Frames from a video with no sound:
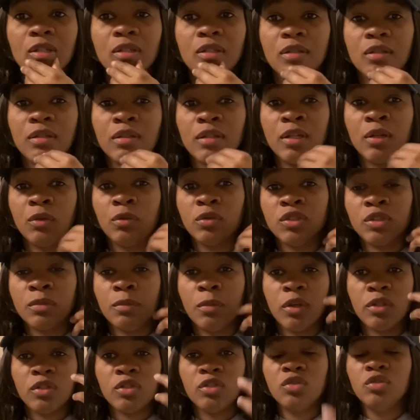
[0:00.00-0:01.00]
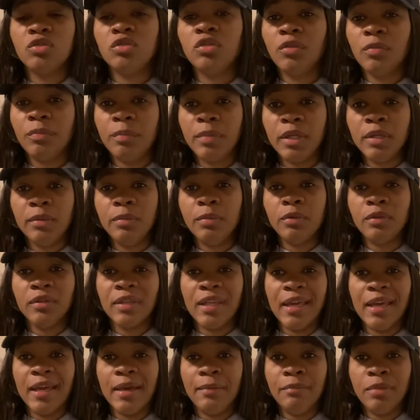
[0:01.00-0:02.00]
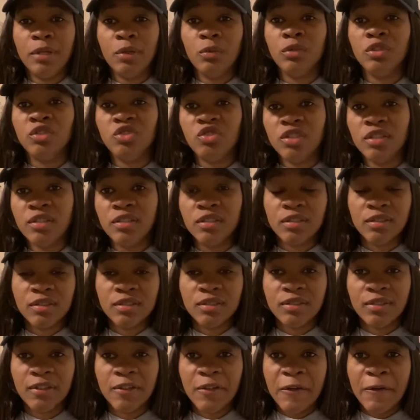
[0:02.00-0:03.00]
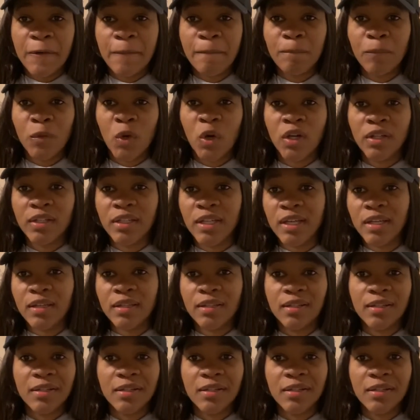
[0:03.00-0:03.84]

there was a multitude of people and they had been with Jesus um, all day.